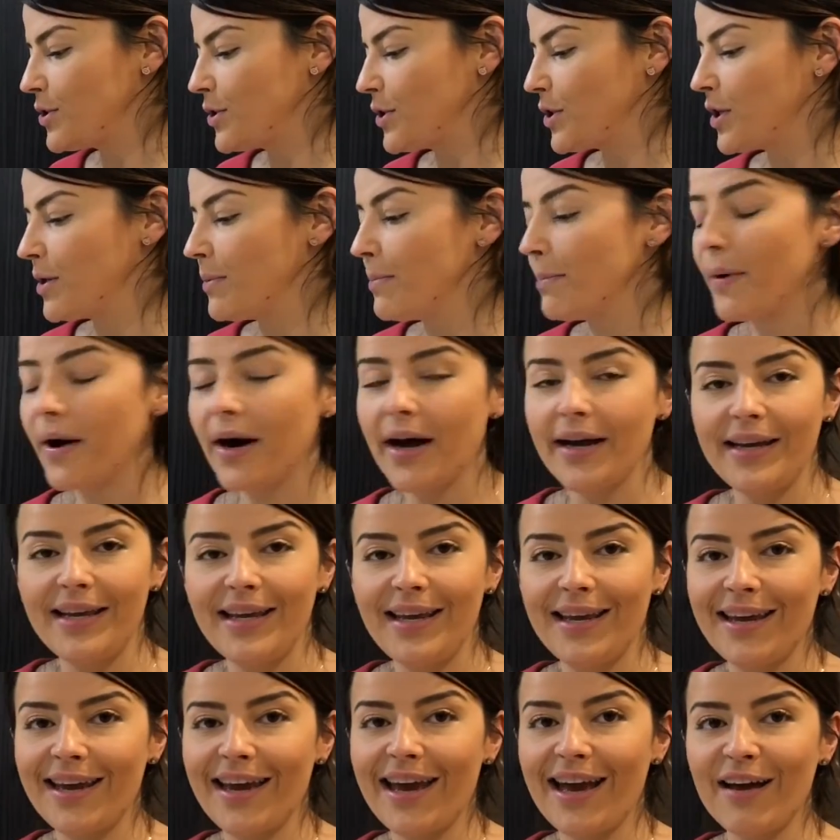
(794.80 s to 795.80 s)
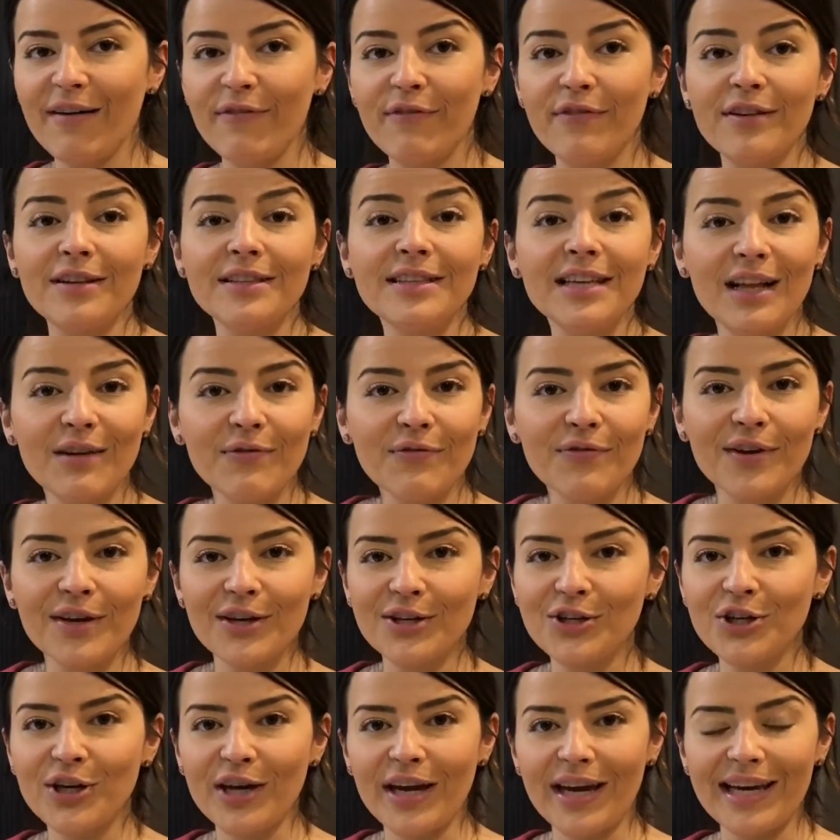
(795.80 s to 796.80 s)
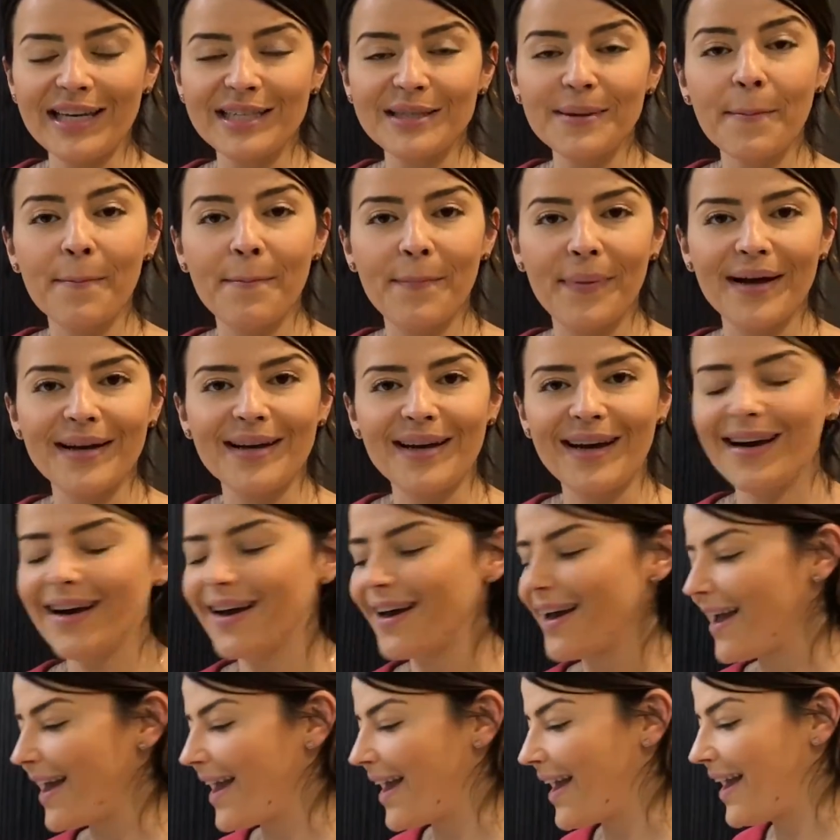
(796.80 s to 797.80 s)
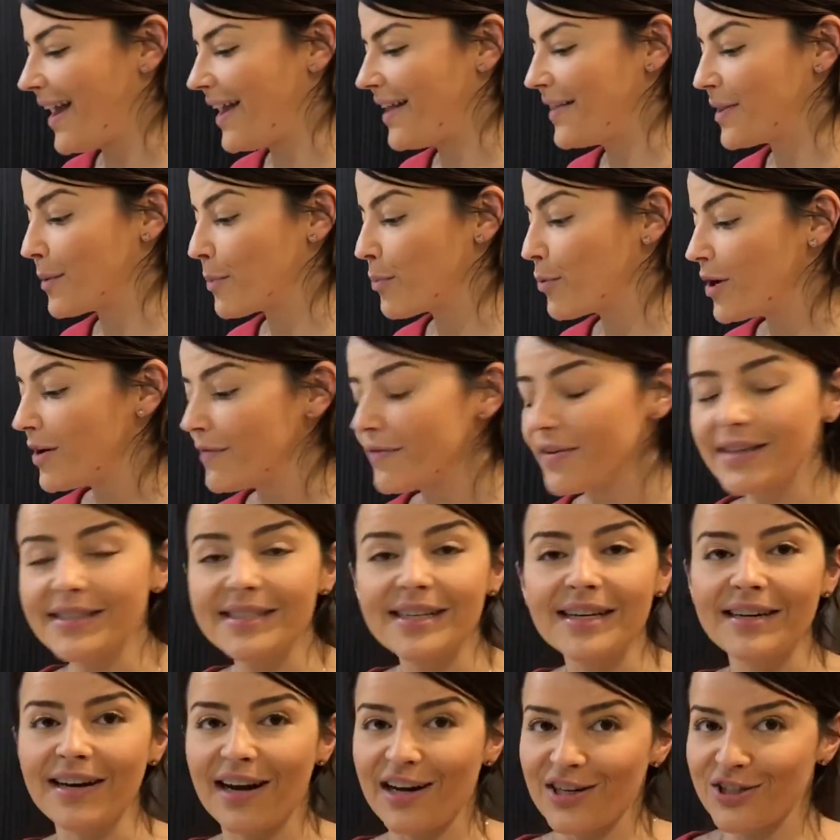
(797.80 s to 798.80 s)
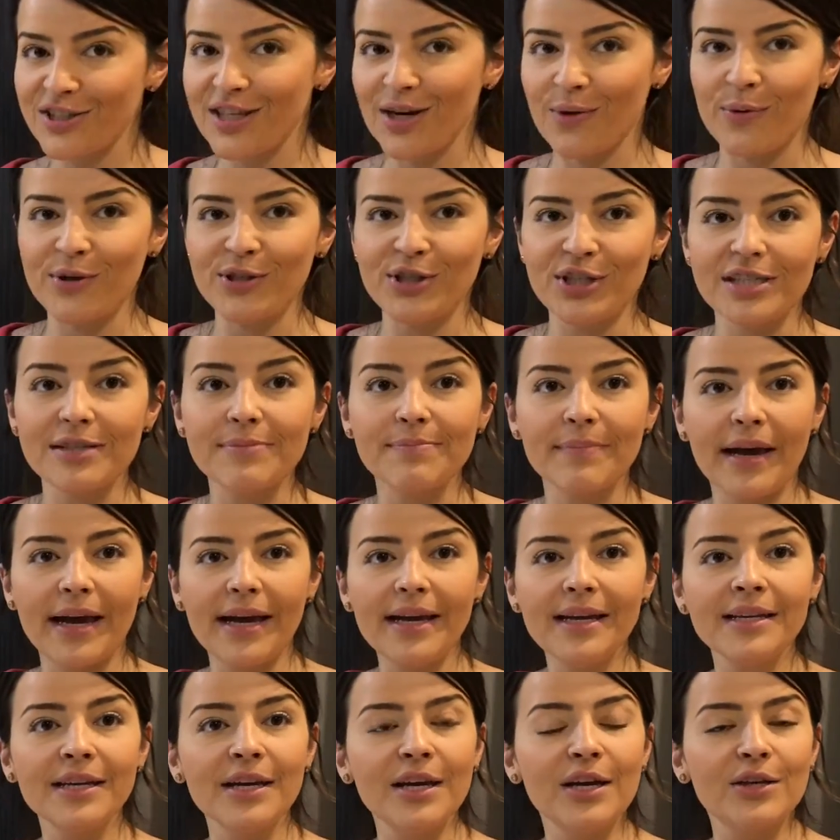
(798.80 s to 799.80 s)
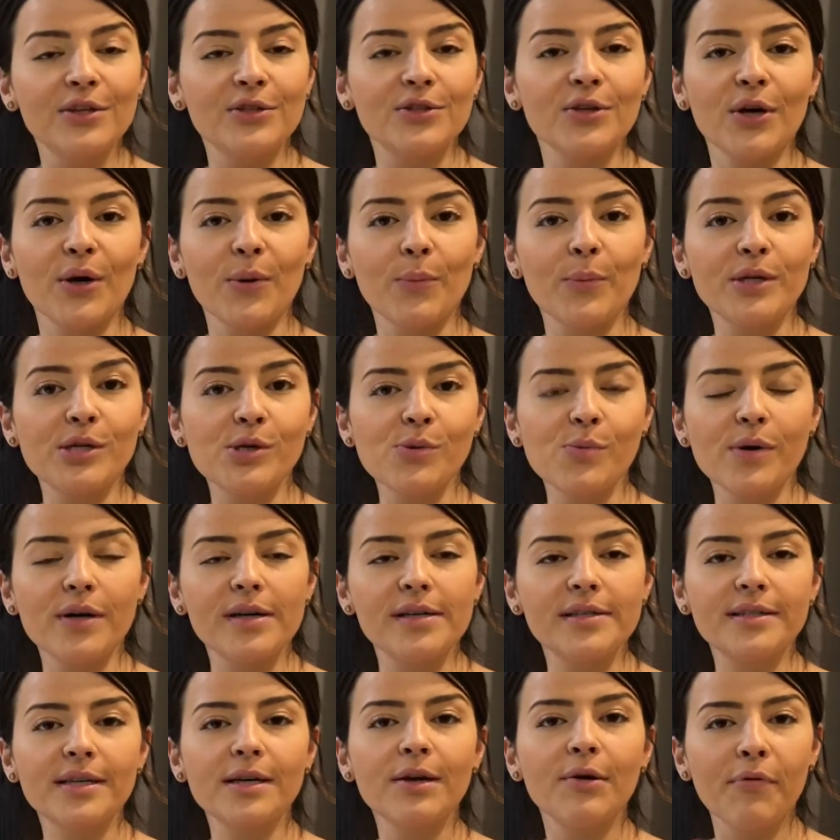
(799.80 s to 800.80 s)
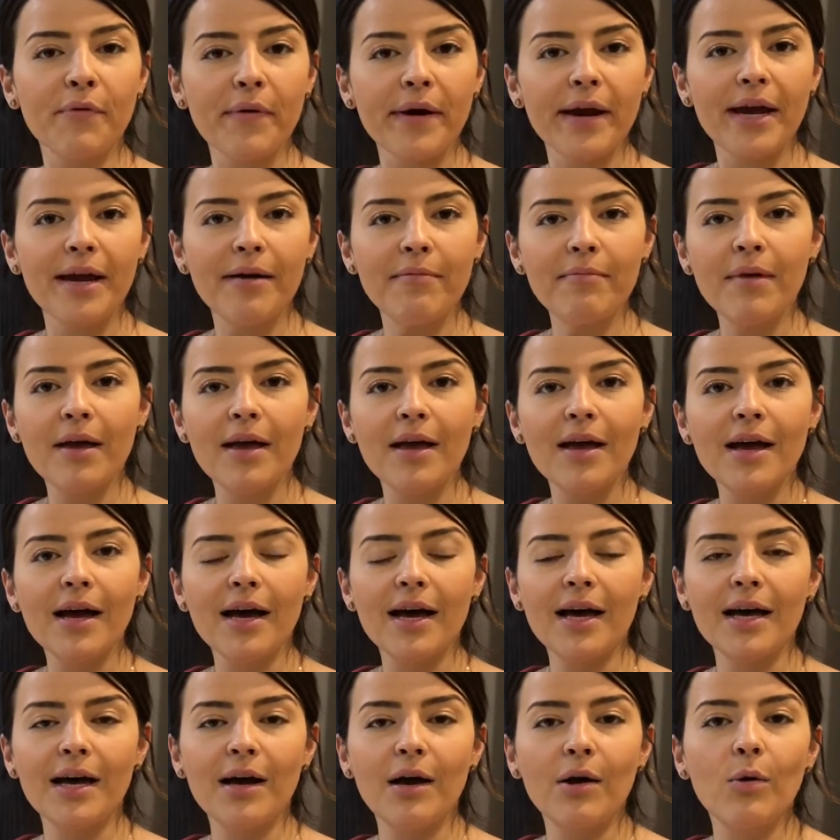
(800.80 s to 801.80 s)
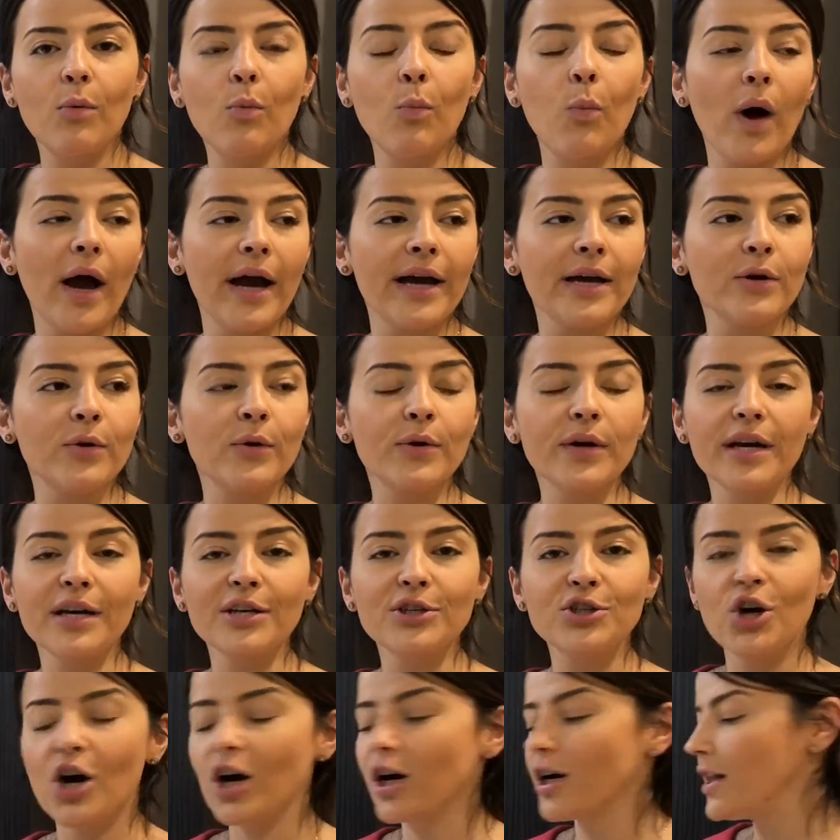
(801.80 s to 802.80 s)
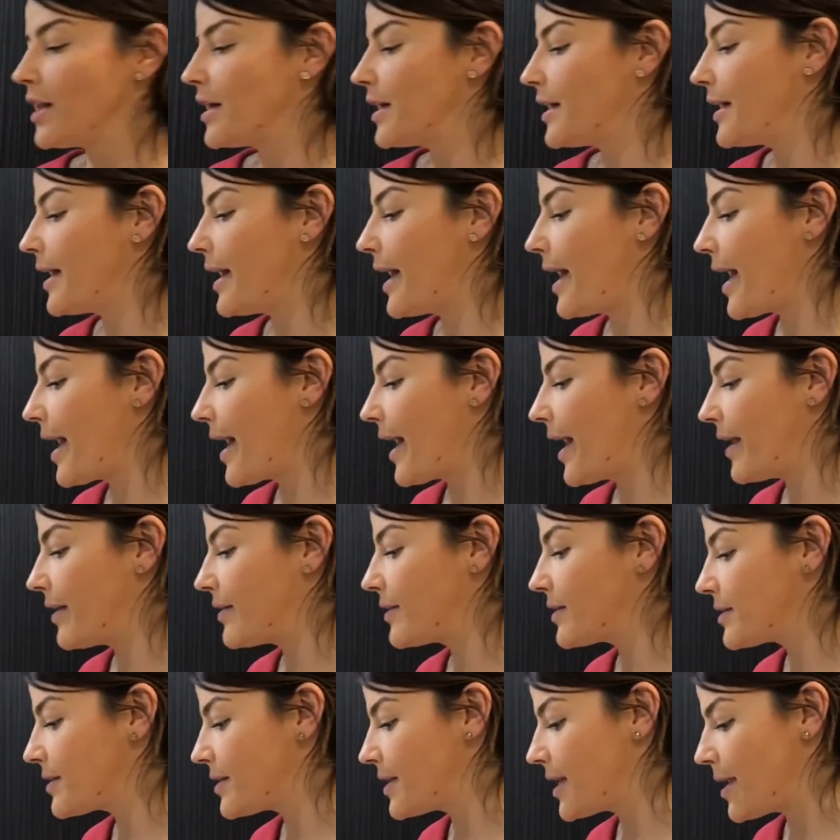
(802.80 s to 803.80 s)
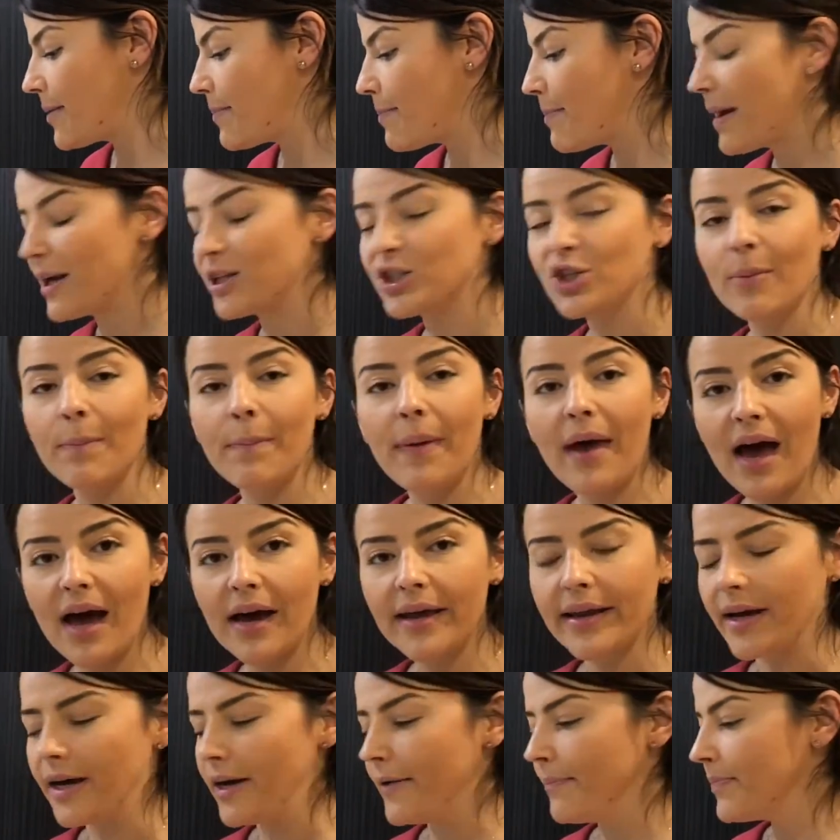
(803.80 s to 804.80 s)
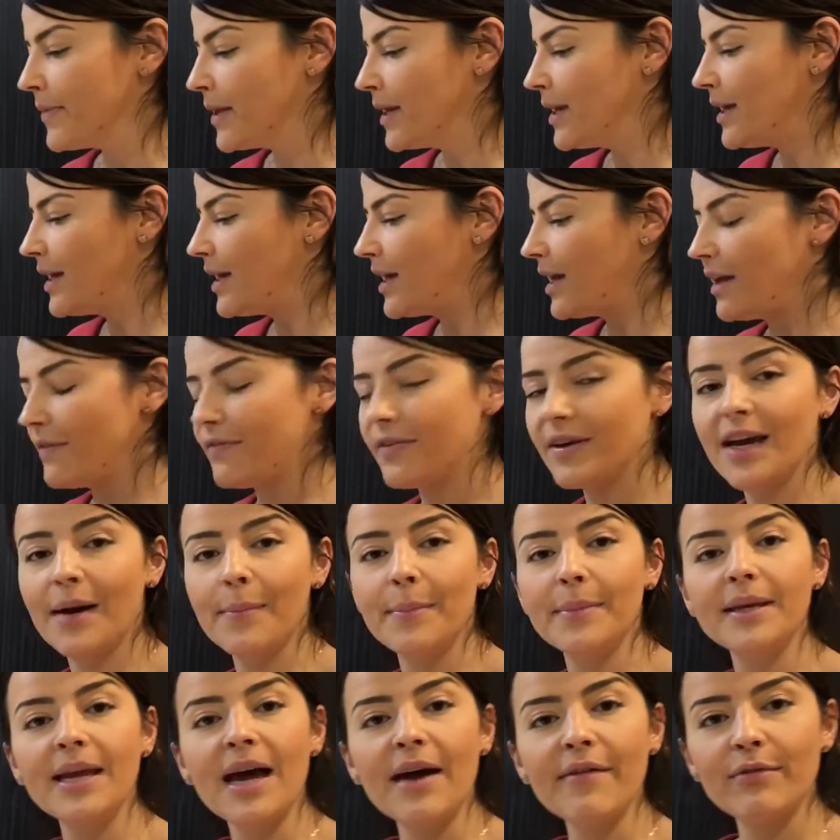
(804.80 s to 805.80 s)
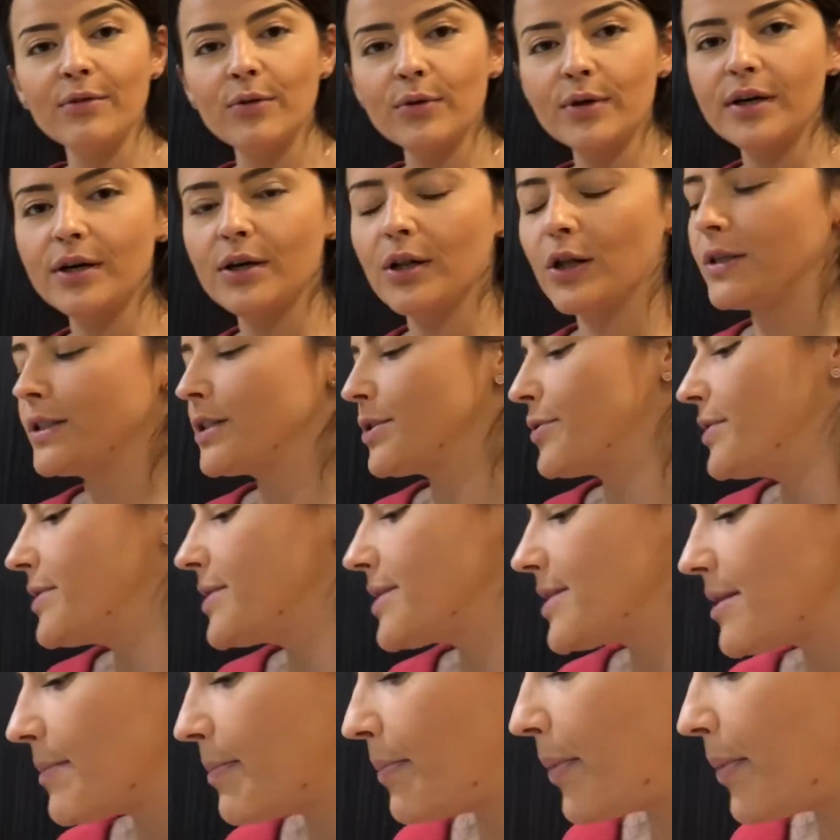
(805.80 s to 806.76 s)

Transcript: to combining our Philadelphia cheese, butter, and the previous ganache that we just made, so which was the cream, white cooking chocolate, and the matcha powder. If you come and have a look closer into the